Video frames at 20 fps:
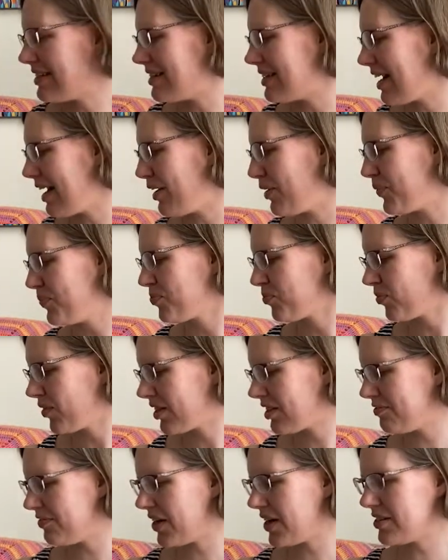Now,
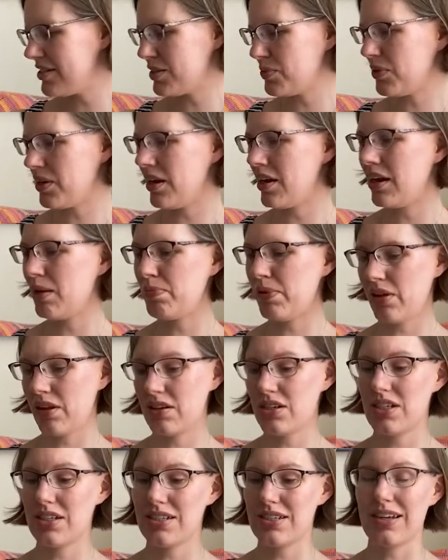the first one,
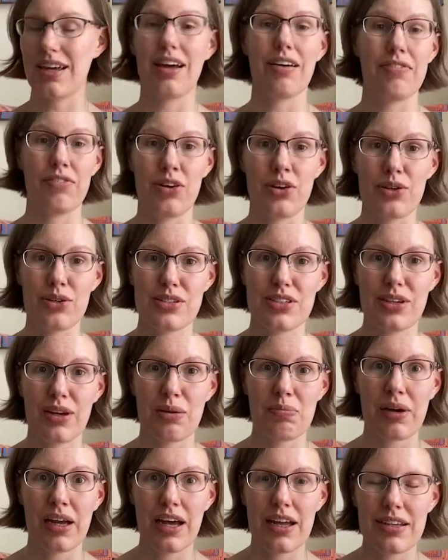apologies, I have not sewn
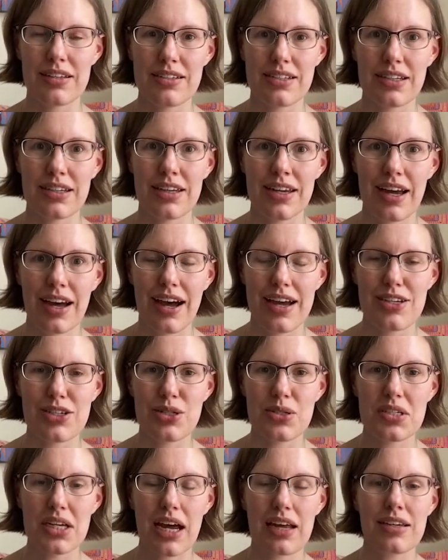my ends in yet. I
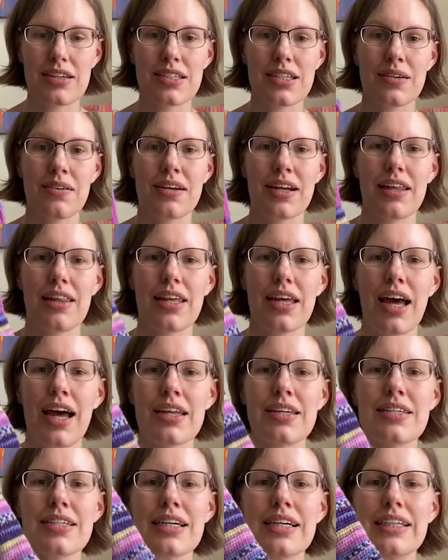do tend to do it at the
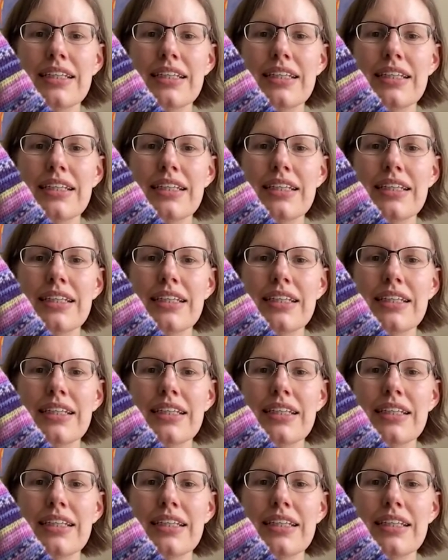end.